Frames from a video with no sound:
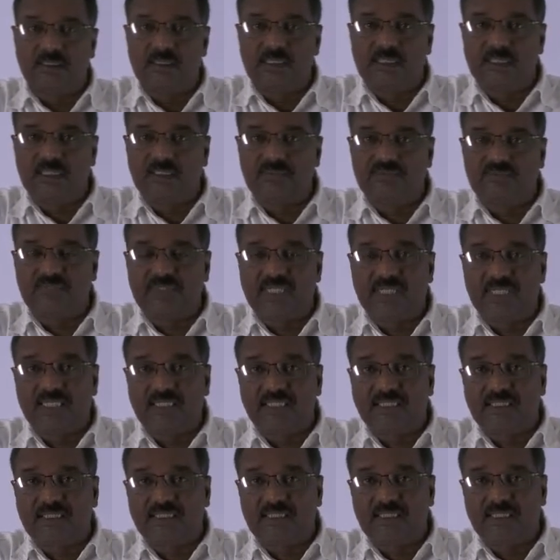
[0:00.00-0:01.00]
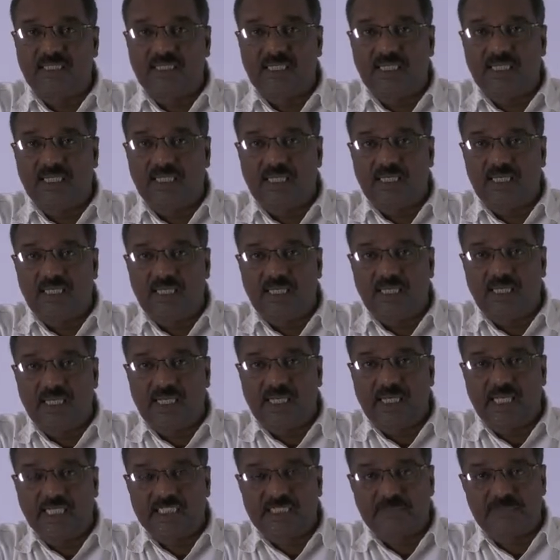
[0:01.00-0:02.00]
if there is
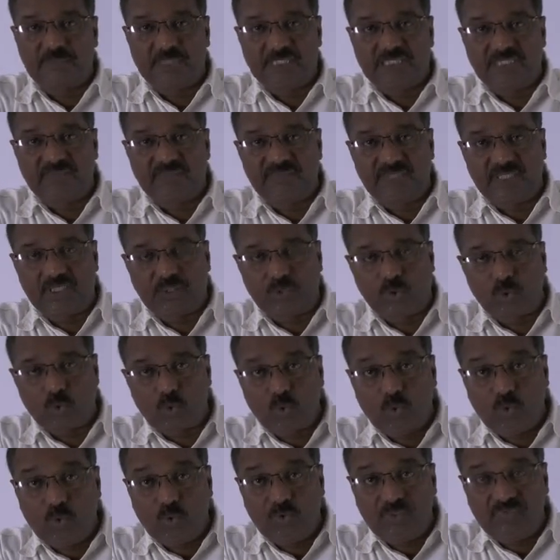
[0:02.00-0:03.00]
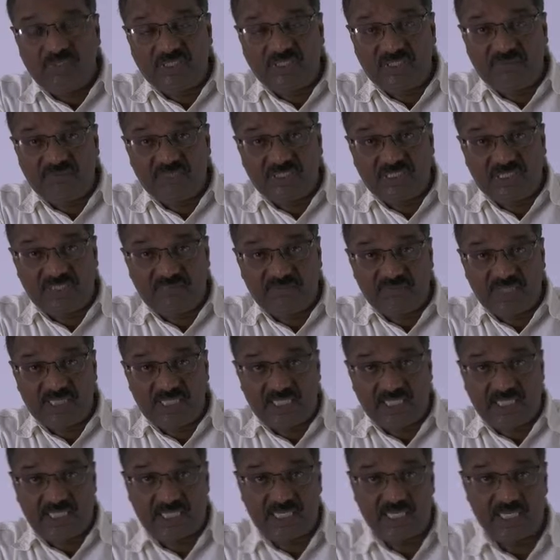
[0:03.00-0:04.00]
a specific rule with which
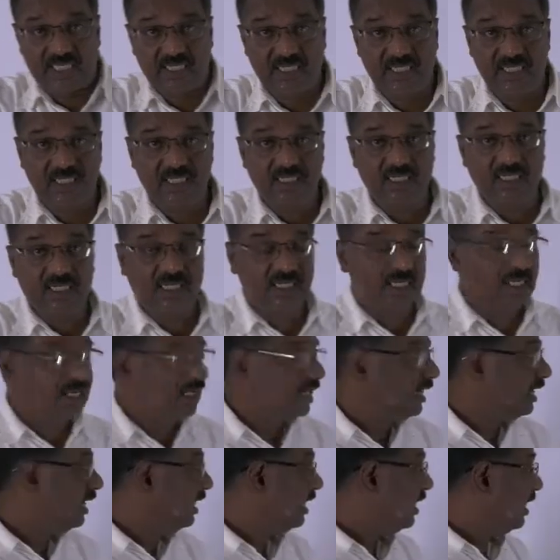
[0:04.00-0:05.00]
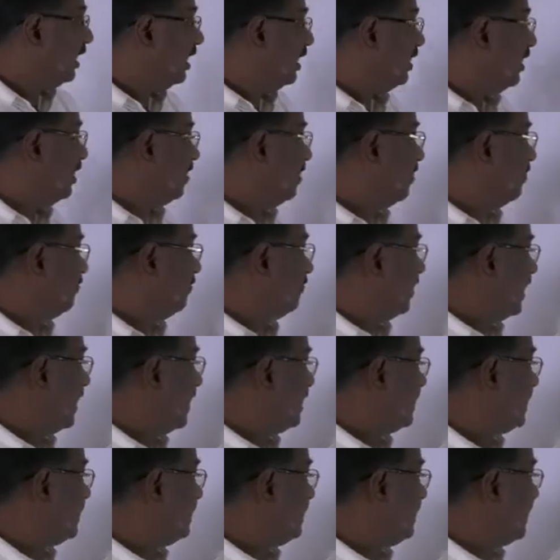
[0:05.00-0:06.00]
we can
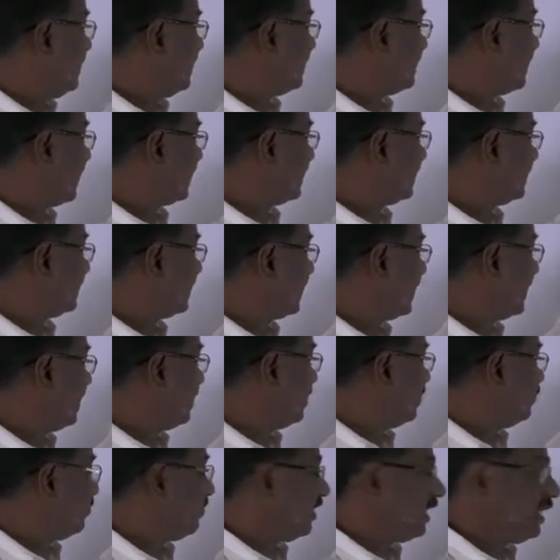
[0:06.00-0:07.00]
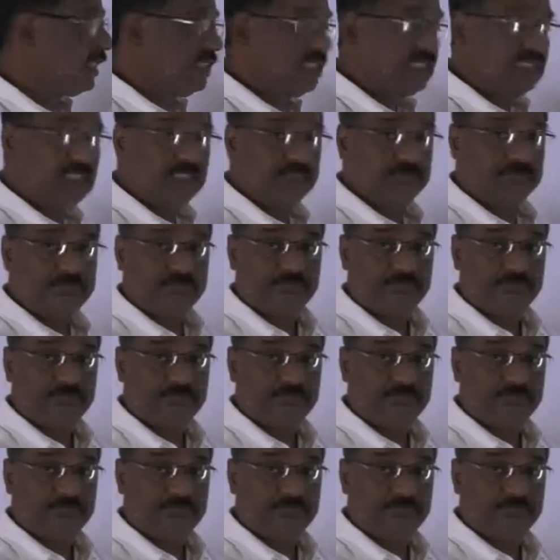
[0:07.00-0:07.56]
find these x and y,